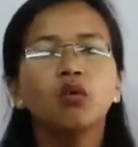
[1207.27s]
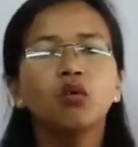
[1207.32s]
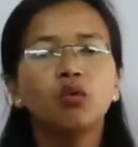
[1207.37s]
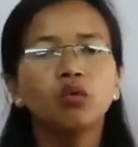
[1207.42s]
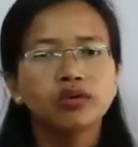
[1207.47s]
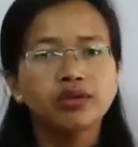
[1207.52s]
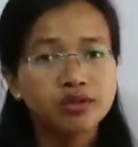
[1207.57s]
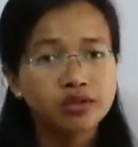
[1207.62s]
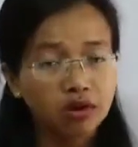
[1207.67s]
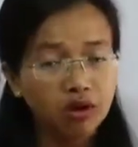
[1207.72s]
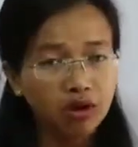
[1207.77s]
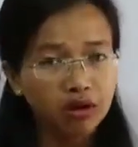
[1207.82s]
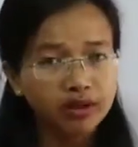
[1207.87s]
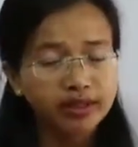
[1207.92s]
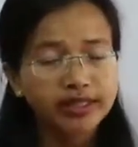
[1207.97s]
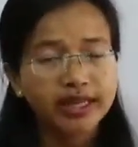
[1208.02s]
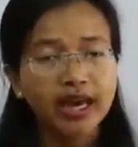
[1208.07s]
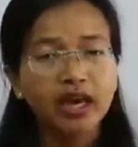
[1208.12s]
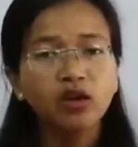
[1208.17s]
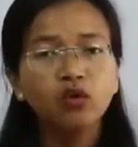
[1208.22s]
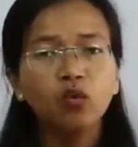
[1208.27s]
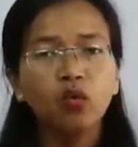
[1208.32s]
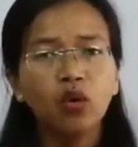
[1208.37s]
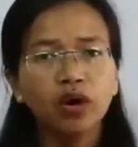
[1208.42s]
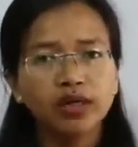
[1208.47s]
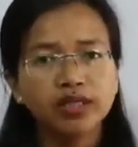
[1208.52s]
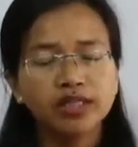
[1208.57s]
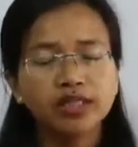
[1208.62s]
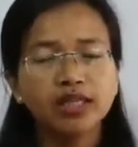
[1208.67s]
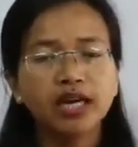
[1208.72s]
salt and
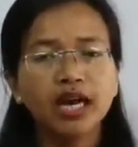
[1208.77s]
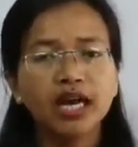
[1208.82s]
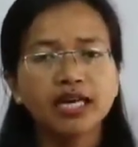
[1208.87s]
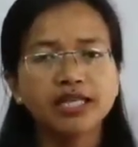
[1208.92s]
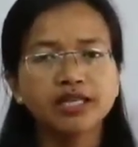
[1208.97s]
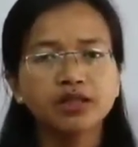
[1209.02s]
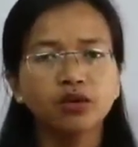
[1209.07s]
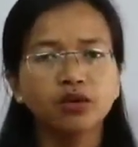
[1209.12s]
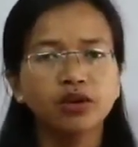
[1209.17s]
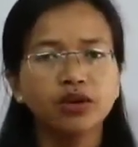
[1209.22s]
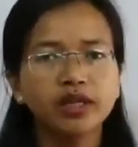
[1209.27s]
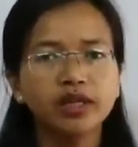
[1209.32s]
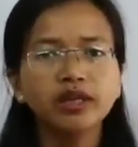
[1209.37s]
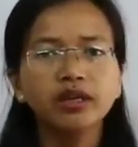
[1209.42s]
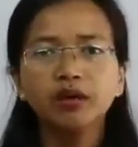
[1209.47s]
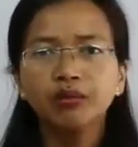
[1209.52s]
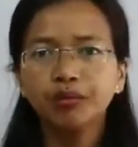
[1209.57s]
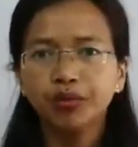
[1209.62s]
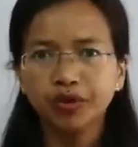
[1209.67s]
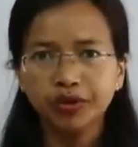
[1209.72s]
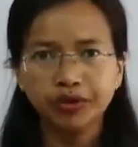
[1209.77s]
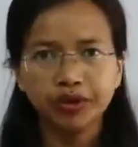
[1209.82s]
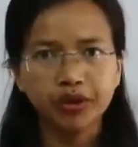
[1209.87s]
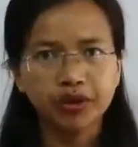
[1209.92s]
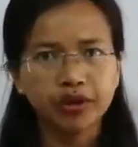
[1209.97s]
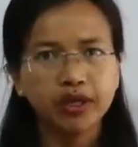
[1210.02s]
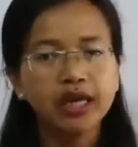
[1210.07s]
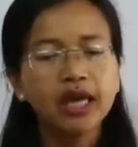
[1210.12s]
water as the only product.